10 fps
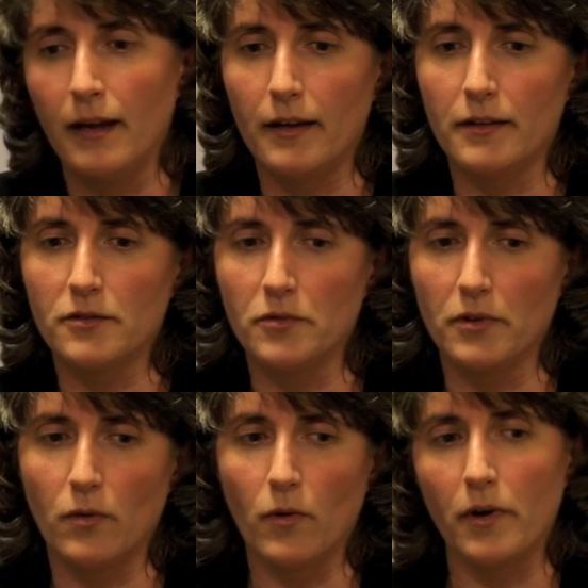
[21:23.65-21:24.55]
It's
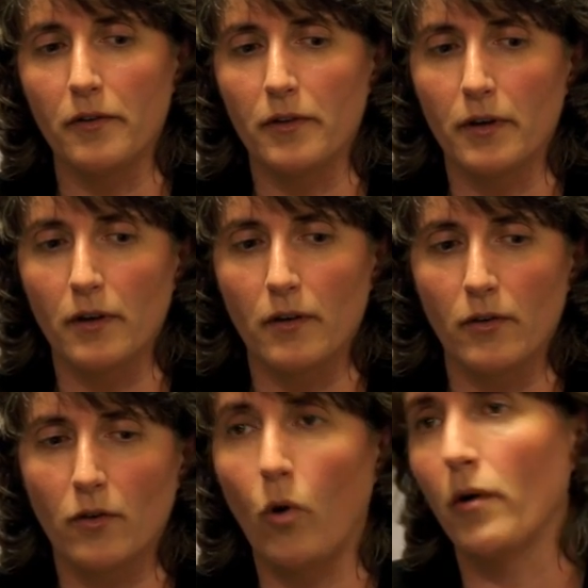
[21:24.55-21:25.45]
really one of the
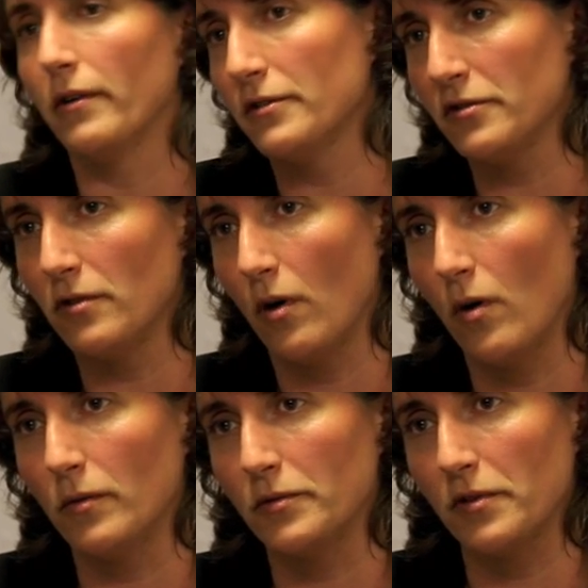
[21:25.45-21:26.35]

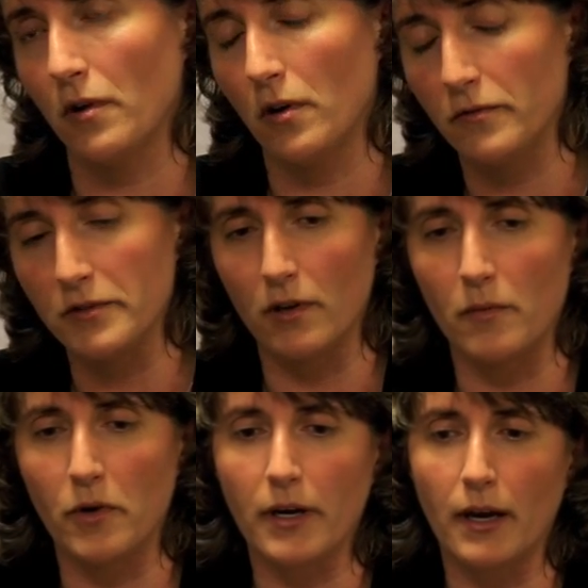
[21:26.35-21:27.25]
cornerstones of
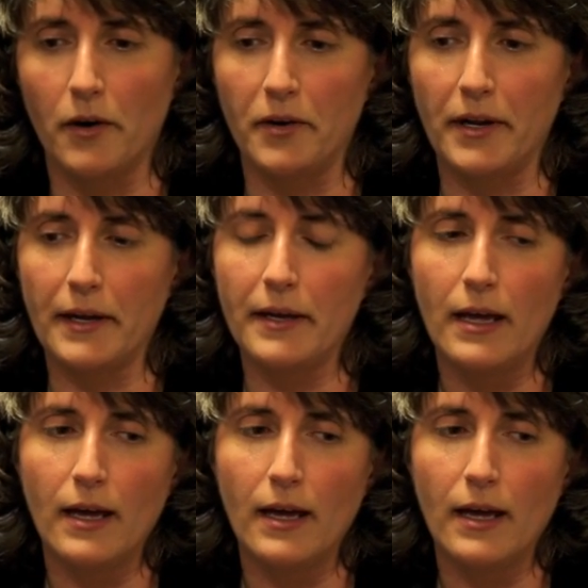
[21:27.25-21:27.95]
Tillamook County.